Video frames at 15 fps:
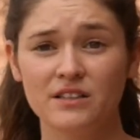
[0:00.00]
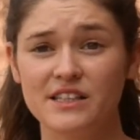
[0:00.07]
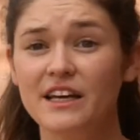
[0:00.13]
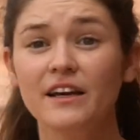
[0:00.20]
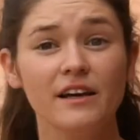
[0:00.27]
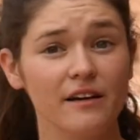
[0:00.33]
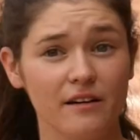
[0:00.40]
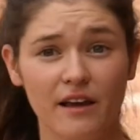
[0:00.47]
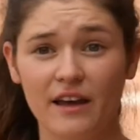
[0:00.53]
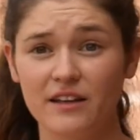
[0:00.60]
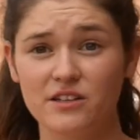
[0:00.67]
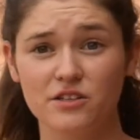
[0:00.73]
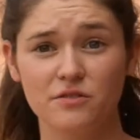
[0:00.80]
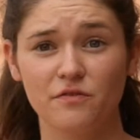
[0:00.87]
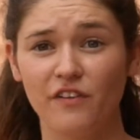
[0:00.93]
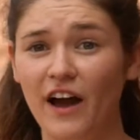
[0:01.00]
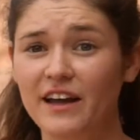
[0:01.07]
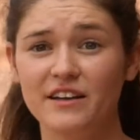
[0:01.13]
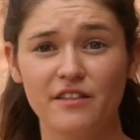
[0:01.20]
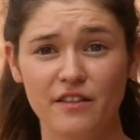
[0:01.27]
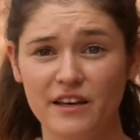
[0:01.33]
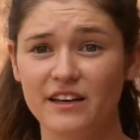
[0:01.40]
dig and
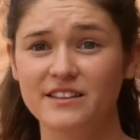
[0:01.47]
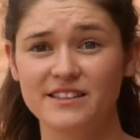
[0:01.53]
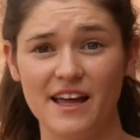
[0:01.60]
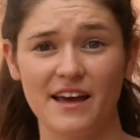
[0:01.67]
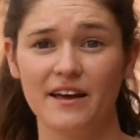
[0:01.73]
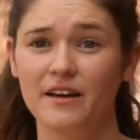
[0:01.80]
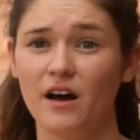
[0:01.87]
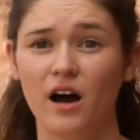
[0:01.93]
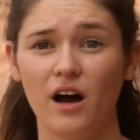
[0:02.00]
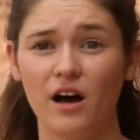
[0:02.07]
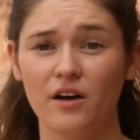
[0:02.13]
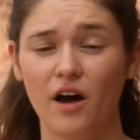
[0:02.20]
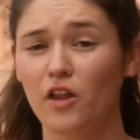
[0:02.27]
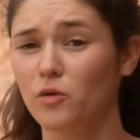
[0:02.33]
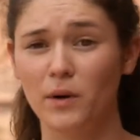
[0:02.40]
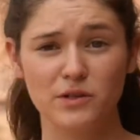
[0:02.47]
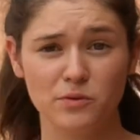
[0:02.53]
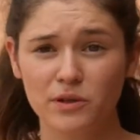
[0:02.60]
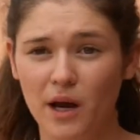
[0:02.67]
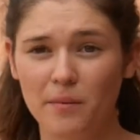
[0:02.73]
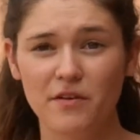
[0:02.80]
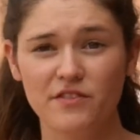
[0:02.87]
find things that uh, otherwise
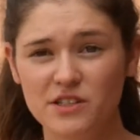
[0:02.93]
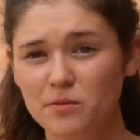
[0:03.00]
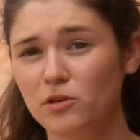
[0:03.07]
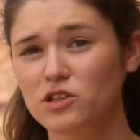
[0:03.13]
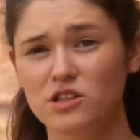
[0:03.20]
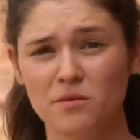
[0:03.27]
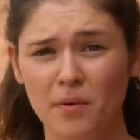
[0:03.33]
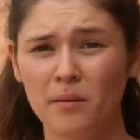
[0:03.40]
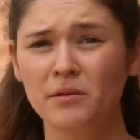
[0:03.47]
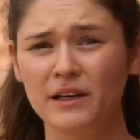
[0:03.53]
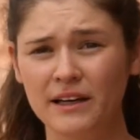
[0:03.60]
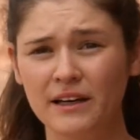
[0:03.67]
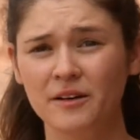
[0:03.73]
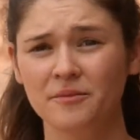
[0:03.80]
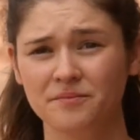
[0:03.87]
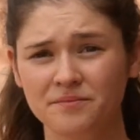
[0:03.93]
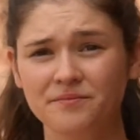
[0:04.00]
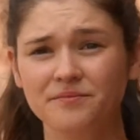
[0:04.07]
would not be visible to the public.